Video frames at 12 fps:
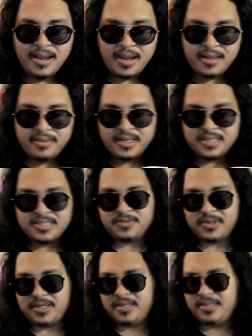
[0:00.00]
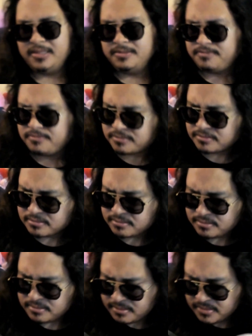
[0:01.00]
And that's why
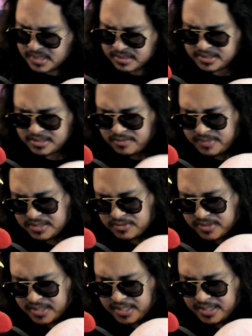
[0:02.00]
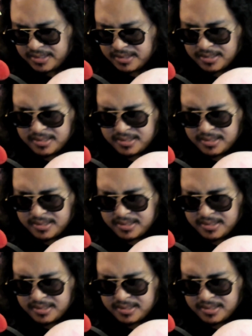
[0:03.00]
there's so much with like